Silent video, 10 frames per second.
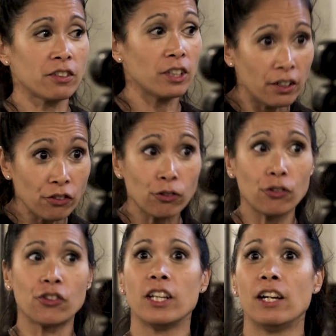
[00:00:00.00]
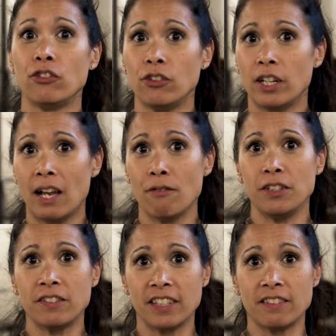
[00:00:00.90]
Clusters allows you to have
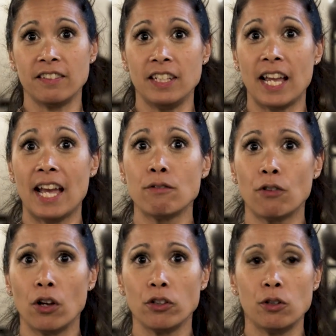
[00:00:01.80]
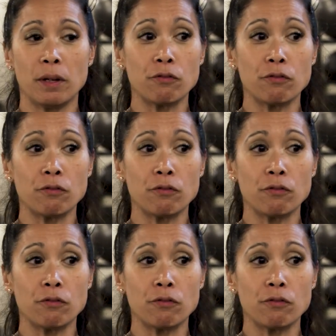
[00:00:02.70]
intensity and volume,